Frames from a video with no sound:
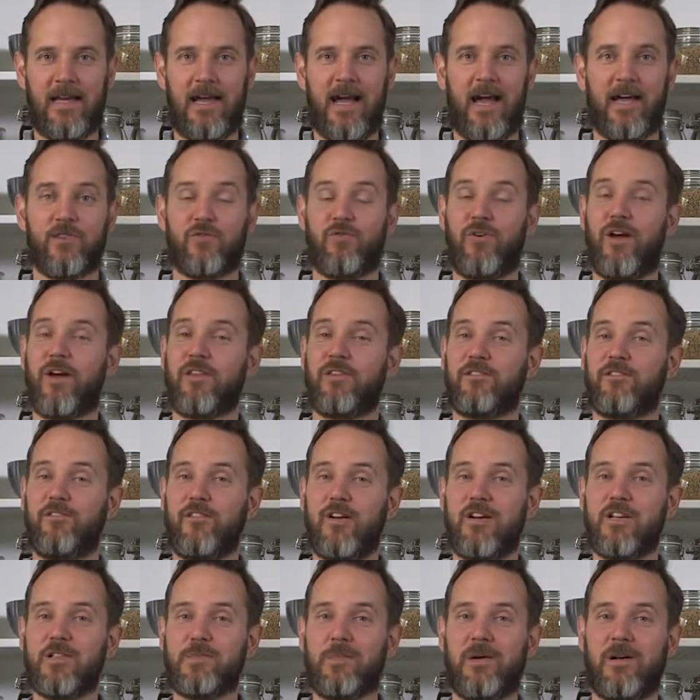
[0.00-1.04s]
And throughout the
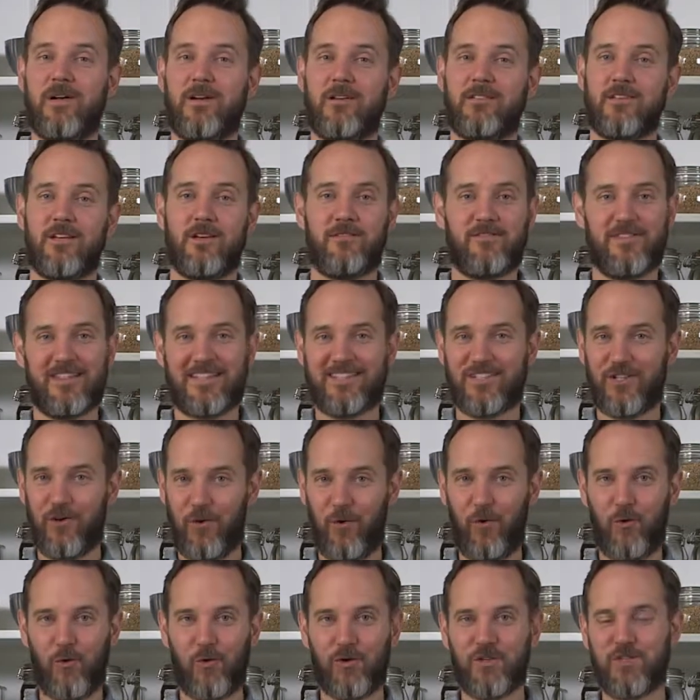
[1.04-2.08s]
first part of this
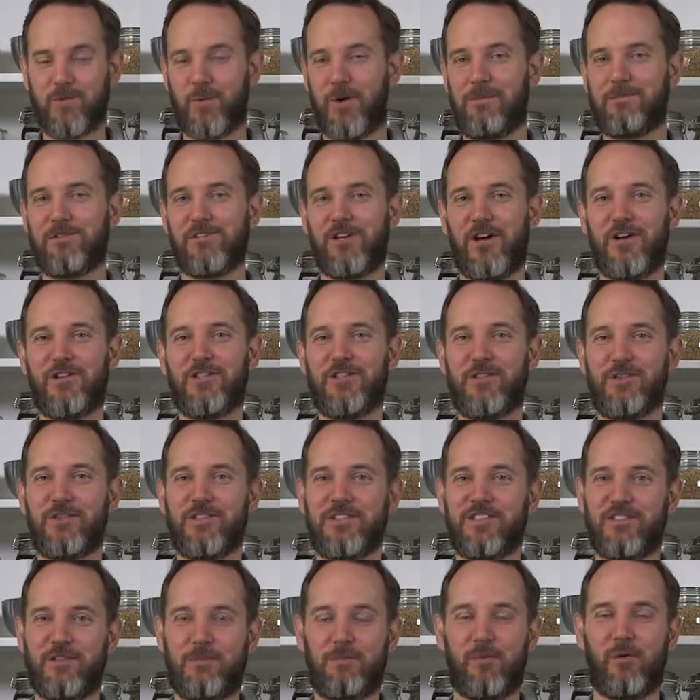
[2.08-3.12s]
course where I'm showing you
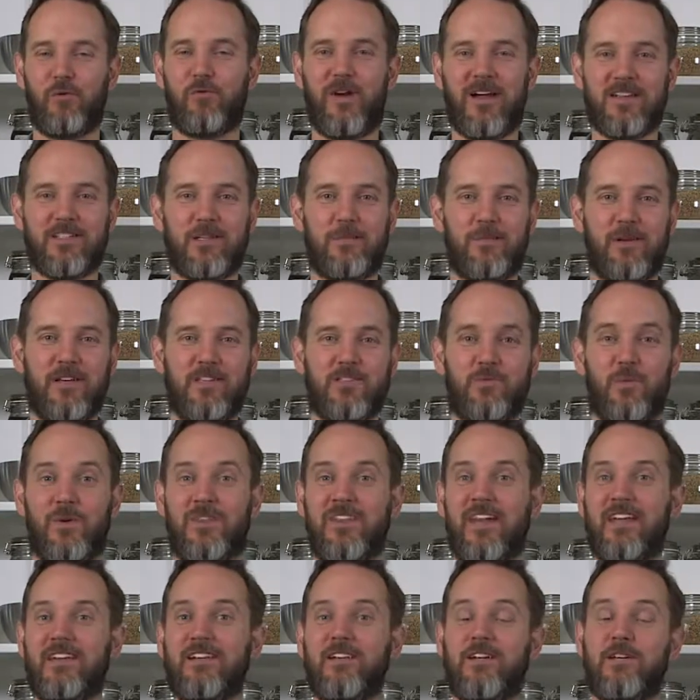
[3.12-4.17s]
the simple recipes, we're
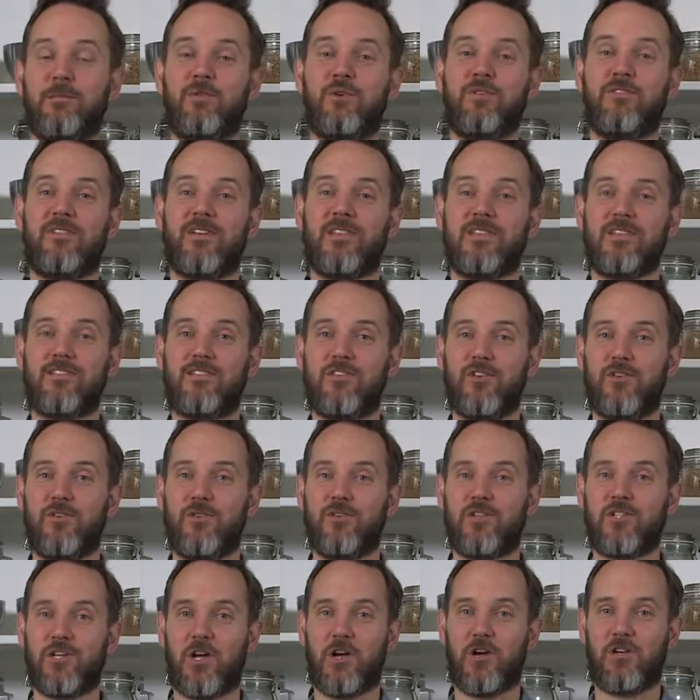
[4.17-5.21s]
then going to move
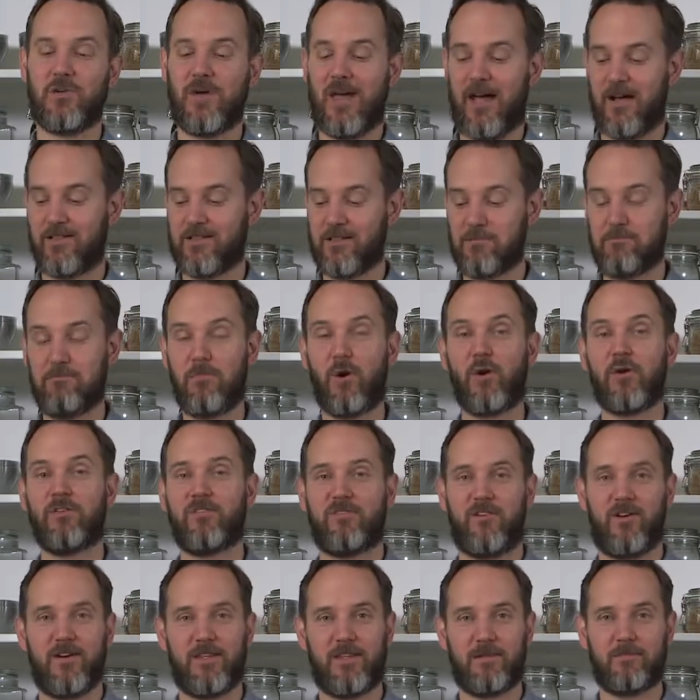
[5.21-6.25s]
into showing you how to
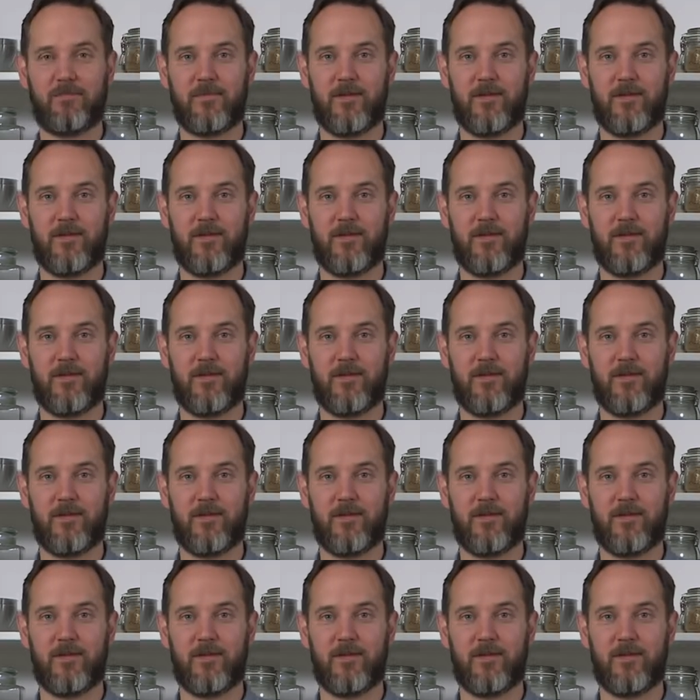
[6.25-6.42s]
modify them